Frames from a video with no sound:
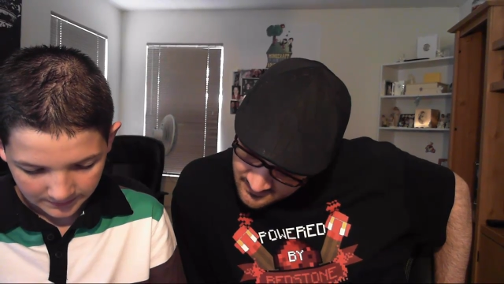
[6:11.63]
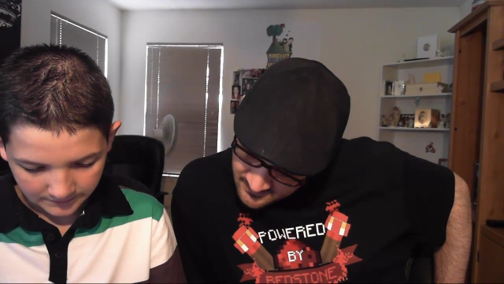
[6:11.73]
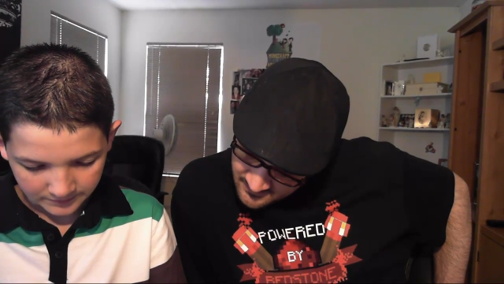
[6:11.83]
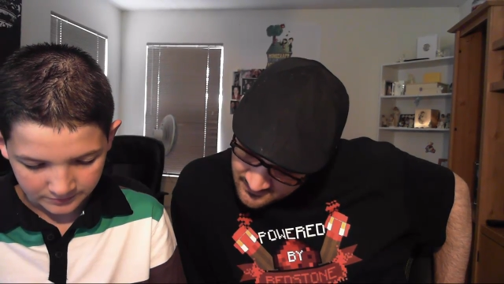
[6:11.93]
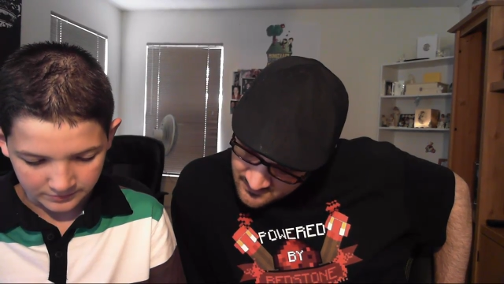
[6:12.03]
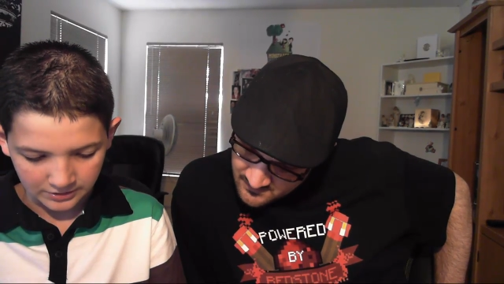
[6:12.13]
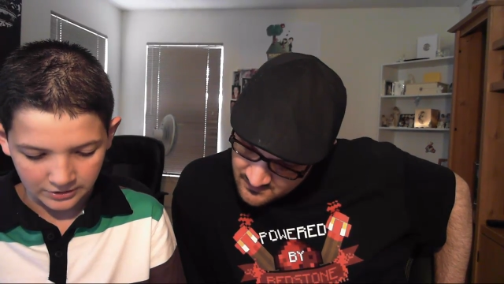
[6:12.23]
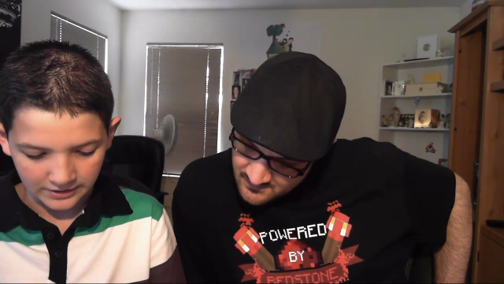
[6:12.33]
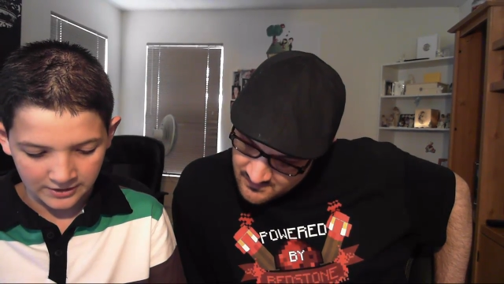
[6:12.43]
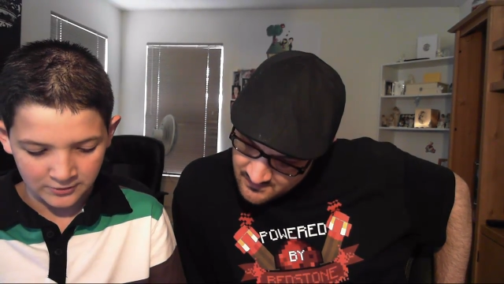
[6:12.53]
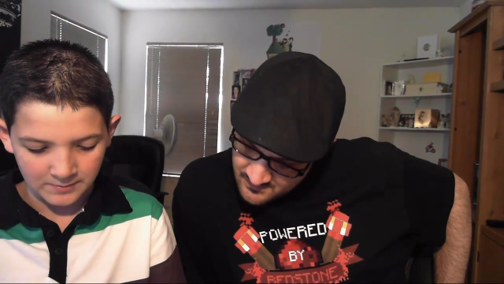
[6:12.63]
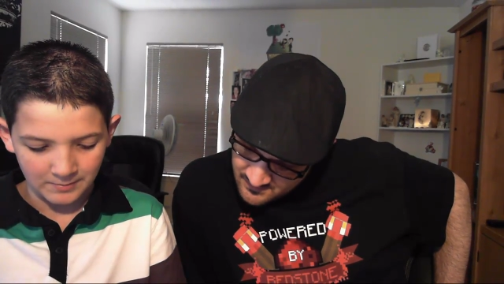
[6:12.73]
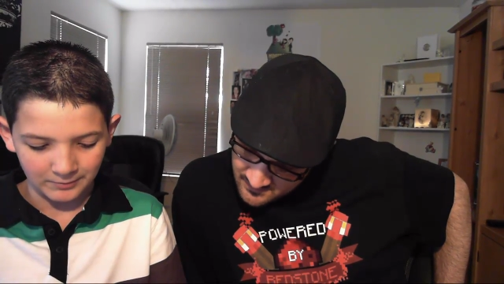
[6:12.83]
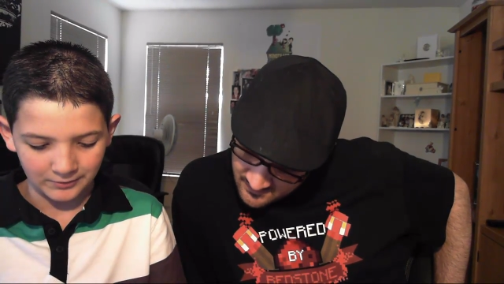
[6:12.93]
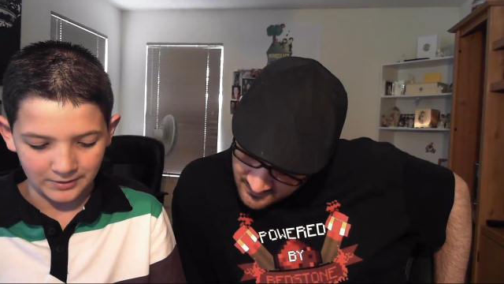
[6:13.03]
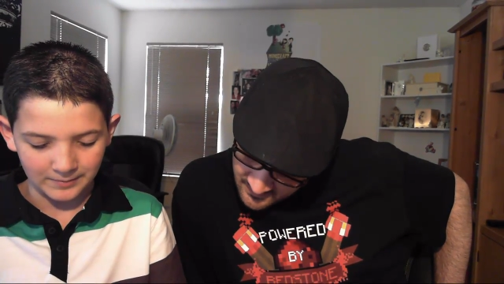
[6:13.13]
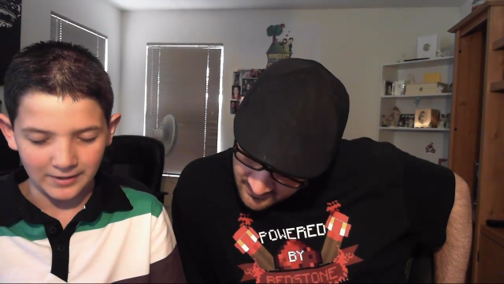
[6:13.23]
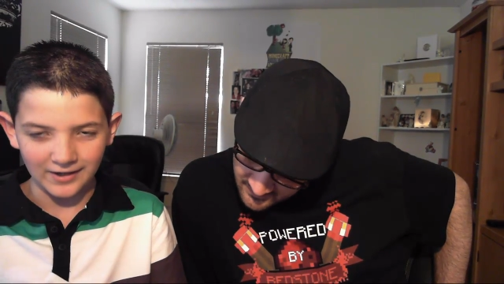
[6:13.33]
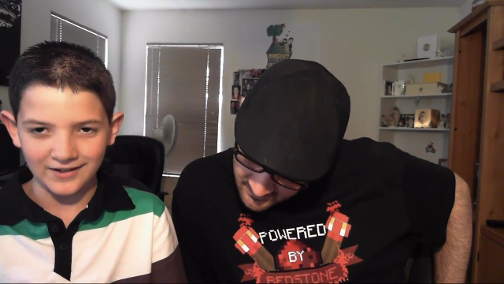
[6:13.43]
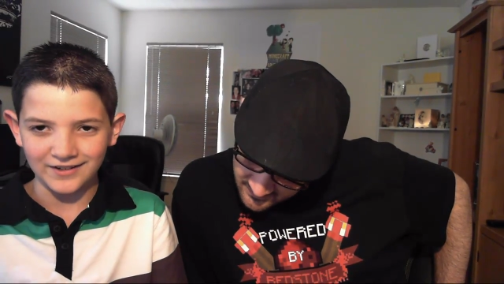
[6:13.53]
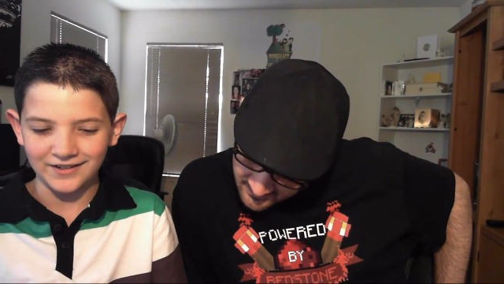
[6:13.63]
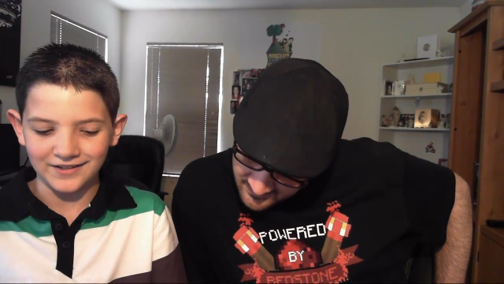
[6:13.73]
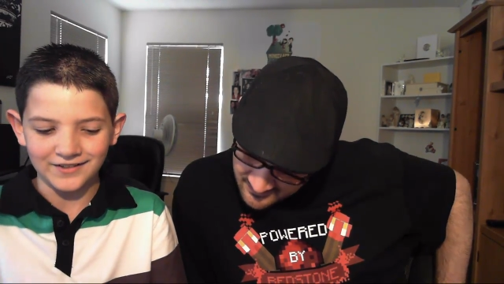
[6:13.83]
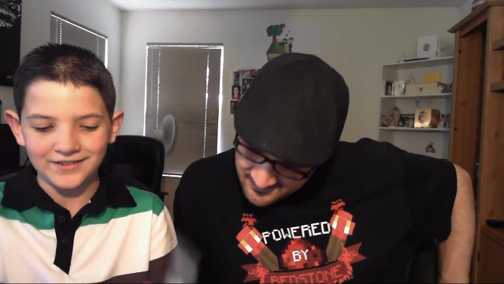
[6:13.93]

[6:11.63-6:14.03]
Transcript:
Speaker 1: a official card. A creeper blew it up. Ha ha ha.